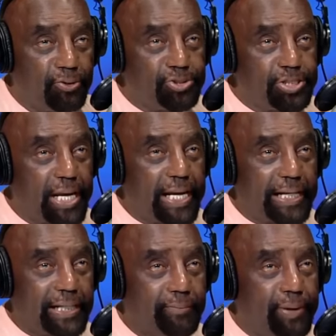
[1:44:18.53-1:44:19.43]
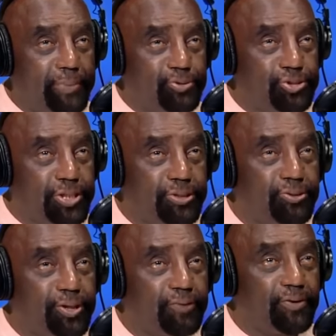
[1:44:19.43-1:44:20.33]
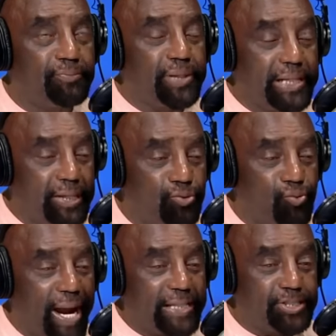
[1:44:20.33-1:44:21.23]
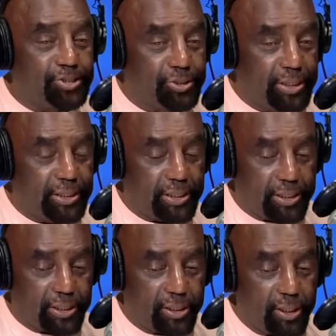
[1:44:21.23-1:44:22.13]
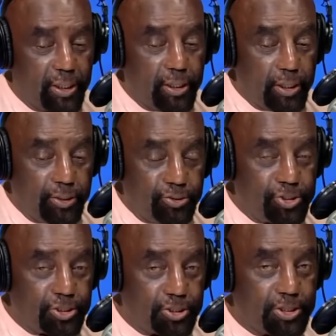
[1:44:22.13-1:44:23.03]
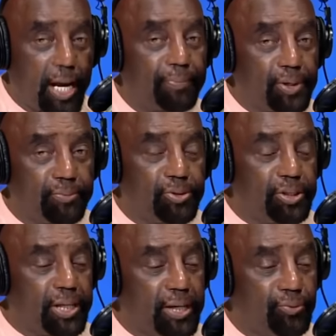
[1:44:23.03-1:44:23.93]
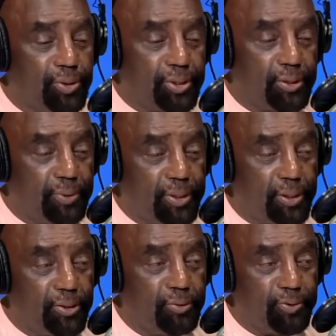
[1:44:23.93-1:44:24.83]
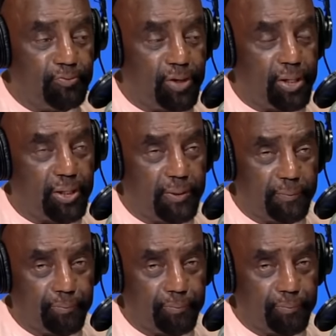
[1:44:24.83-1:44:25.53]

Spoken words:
sign any paper saying you give up any rights to anything. You just stop communicating with them and you'll be fine.